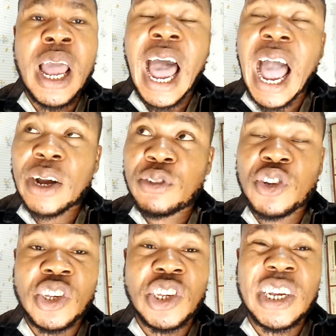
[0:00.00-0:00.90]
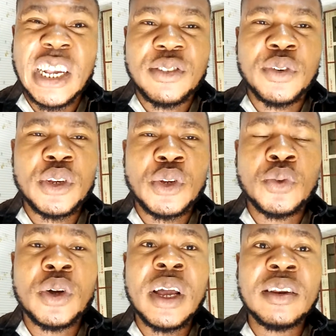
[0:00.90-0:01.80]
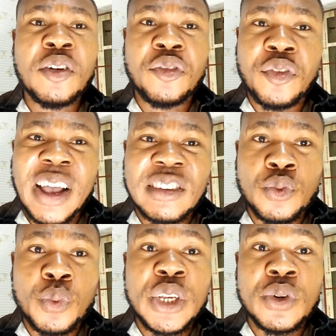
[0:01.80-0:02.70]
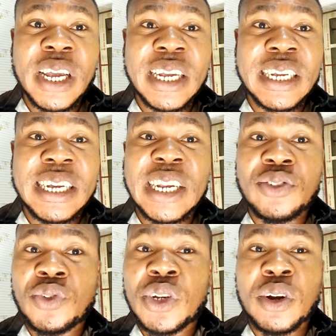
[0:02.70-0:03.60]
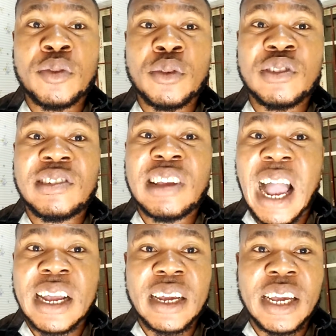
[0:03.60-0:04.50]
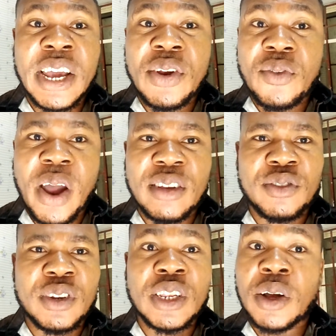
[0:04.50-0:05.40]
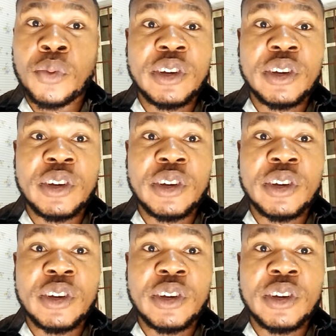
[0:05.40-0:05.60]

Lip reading: I could suggest for you the faster way you can get rid of those dark areas in there,